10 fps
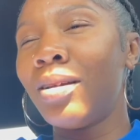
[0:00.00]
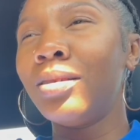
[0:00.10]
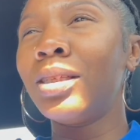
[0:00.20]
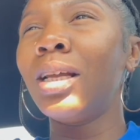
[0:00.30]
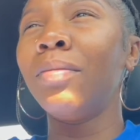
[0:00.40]

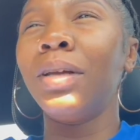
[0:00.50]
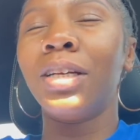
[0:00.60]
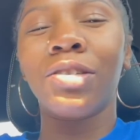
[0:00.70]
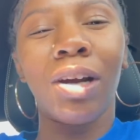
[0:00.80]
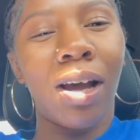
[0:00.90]
telling me to
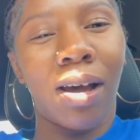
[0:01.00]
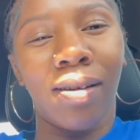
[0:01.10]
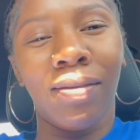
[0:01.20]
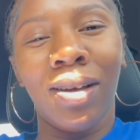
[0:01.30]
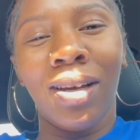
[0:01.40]
drive.
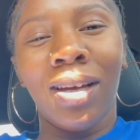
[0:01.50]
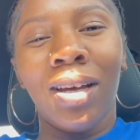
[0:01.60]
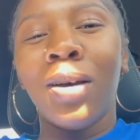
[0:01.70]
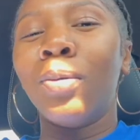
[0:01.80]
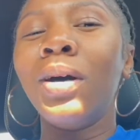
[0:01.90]

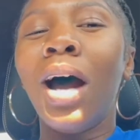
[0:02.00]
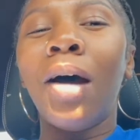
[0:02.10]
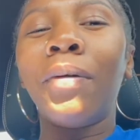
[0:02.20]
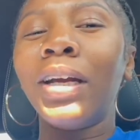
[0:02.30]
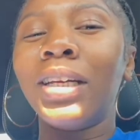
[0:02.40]
We
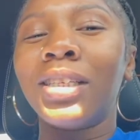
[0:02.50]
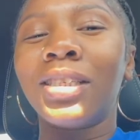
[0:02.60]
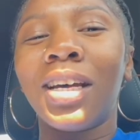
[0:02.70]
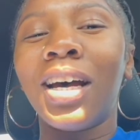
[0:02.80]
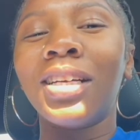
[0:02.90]
already
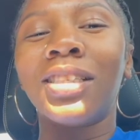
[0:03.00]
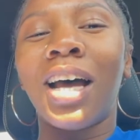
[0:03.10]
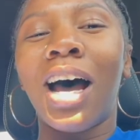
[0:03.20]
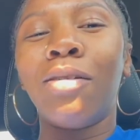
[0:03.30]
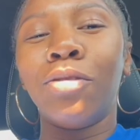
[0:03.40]
discussed
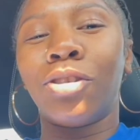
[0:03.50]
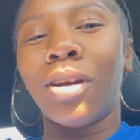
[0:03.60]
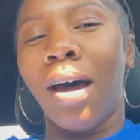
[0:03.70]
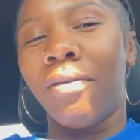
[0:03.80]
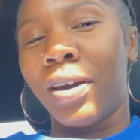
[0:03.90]
that I was
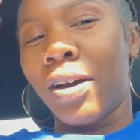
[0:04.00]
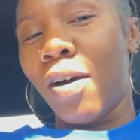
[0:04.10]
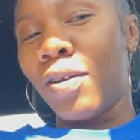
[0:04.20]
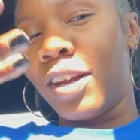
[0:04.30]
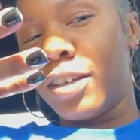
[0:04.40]
driving
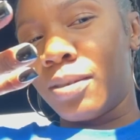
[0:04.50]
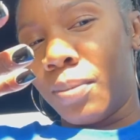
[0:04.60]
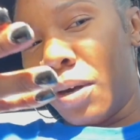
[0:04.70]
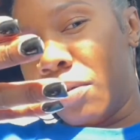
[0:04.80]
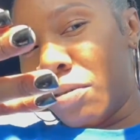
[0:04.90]
all day
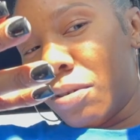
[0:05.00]
tomorrow.